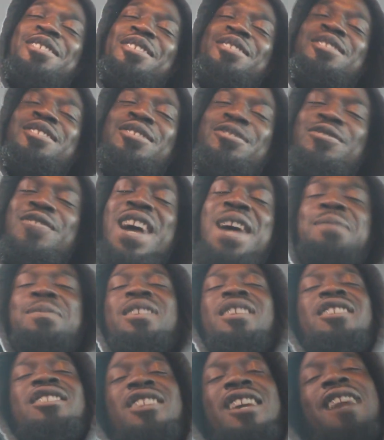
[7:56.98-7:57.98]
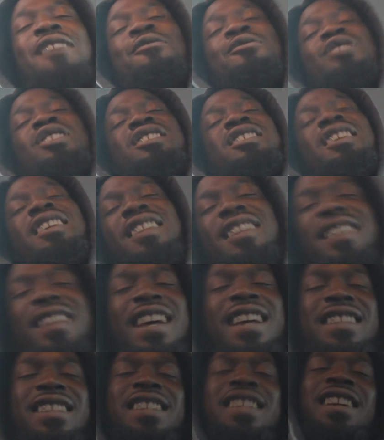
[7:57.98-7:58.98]
sure you subscribe to the channel, just under
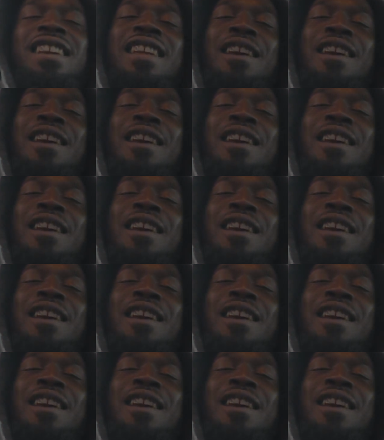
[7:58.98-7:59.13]
there to the